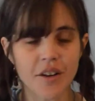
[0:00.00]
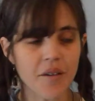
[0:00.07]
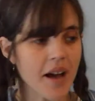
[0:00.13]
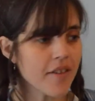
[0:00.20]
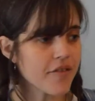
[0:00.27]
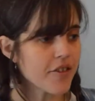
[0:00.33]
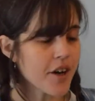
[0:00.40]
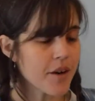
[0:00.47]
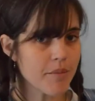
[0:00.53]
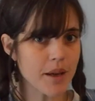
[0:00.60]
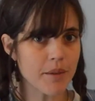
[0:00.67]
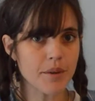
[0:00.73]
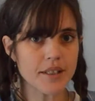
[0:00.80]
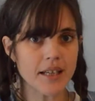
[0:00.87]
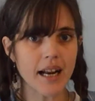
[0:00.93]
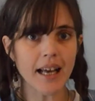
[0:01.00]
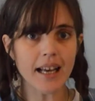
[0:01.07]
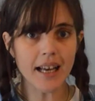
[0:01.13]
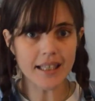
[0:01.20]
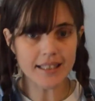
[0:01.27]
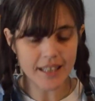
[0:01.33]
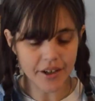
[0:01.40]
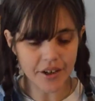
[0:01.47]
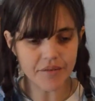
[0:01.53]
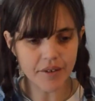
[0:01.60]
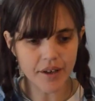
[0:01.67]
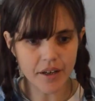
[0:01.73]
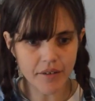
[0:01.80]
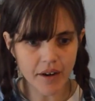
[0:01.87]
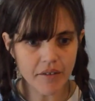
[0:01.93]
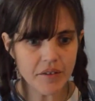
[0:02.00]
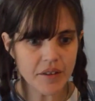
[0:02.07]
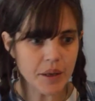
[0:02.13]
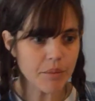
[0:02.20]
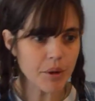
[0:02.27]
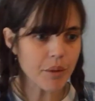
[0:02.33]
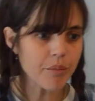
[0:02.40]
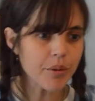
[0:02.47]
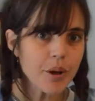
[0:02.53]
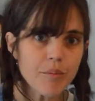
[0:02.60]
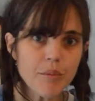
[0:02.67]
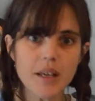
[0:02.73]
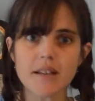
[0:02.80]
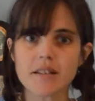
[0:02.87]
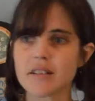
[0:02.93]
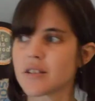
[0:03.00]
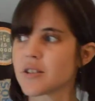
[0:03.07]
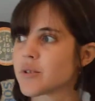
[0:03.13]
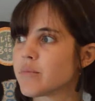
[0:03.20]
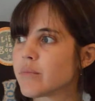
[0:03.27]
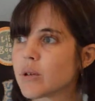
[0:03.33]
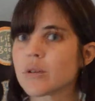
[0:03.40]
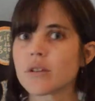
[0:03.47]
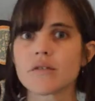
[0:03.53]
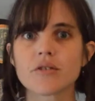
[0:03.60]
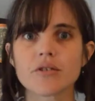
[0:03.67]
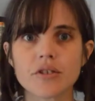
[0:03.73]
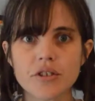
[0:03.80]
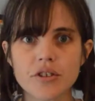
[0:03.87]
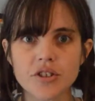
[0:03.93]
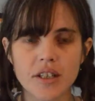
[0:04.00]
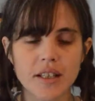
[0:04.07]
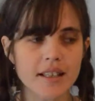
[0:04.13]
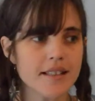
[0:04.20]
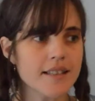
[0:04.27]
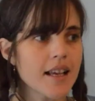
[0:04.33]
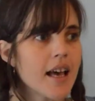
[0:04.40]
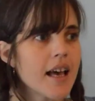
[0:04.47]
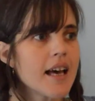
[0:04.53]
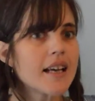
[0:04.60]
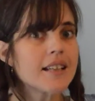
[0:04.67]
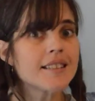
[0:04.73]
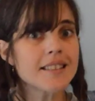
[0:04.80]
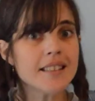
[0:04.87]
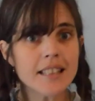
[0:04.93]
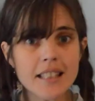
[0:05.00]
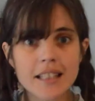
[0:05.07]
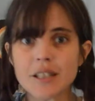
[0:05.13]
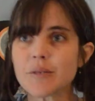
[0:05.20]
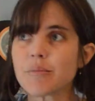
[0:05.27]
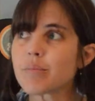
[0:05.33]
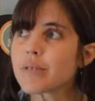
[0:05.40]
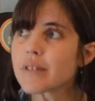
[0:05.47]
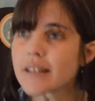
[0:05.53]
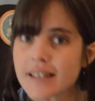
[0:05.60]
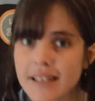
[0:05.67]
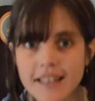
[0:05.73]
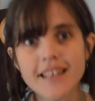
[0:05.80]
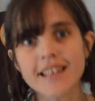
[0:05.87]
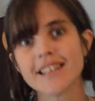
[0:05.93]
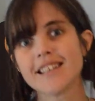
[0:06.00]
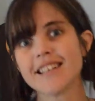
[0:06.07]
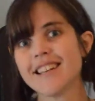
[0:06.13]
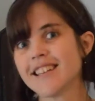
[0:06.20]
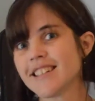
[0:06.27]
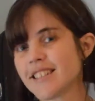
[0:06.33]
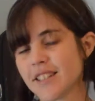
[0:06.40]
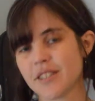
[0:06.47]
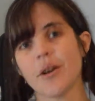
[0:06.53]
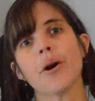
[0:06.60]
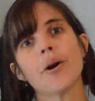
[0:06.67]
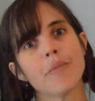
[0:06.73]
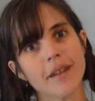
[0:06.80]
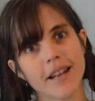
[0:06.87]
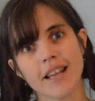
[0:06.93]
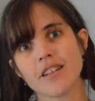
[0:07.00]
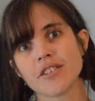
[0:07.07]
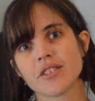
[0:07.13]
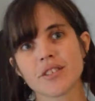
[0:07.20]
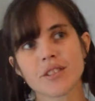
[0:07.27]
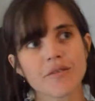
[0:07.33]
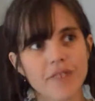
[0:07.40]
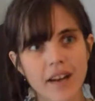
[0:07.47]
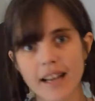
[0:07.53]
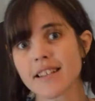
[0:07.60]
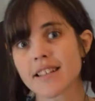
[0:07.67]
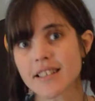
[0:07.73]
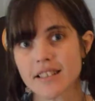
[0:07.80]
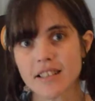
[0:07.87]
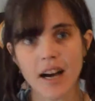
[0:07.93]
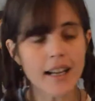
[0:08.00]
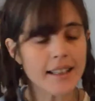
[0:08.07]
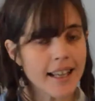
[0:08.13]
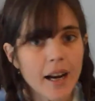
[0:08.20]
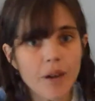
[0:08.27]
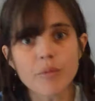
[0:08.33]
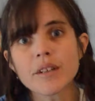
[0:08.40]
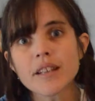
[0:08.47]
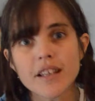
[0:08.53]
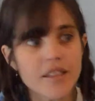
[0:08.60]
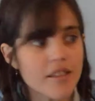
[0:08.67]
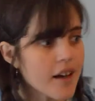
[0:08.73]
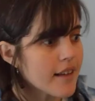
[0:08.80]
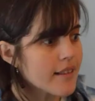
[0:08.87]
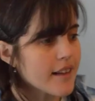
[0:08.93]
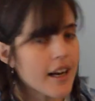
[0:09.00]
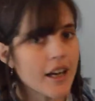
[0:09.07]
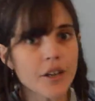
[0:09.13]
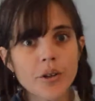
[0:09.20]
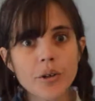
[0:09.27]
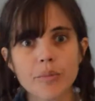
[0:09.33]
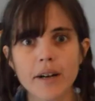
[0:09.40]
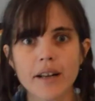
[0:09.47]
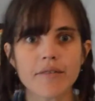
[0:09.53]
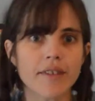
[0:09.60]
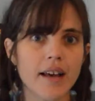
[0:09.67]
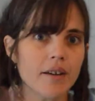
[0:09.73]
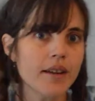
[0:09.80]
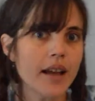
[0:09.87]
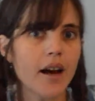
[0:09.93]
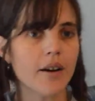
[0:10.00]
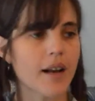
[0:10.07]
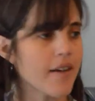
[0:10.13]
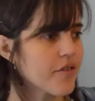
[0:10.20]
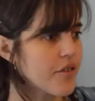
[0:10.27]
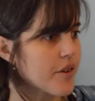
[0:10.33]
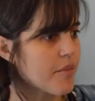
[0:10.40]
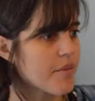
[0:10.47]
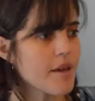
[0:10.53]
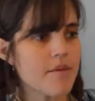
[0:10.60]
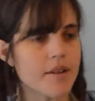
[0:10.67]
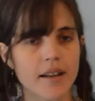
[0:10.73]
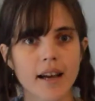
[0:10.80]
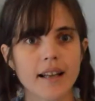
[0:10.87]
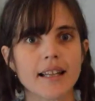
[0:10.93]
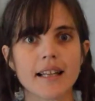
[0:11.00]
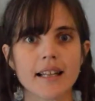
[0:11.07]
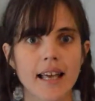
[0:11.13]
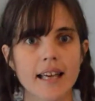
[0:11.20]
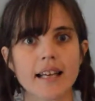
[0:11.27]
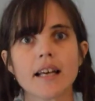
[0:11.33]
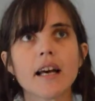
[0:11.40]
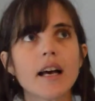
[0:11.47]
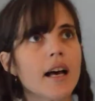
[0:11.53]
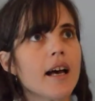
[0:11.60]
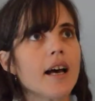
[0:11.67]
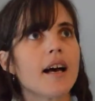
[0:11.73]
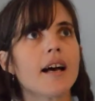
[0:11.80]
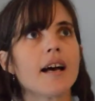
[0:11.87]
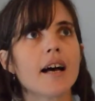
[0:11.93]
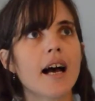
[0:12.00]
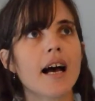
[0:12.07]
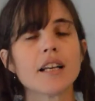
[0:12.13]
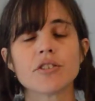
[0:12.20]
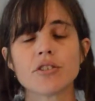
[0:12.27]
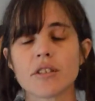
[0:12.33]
After our baby died, I got terrified of everything, but it put me into this mode of searching, this complete determination to find this God that I really thought that I knew, but I found out after the baby died that like I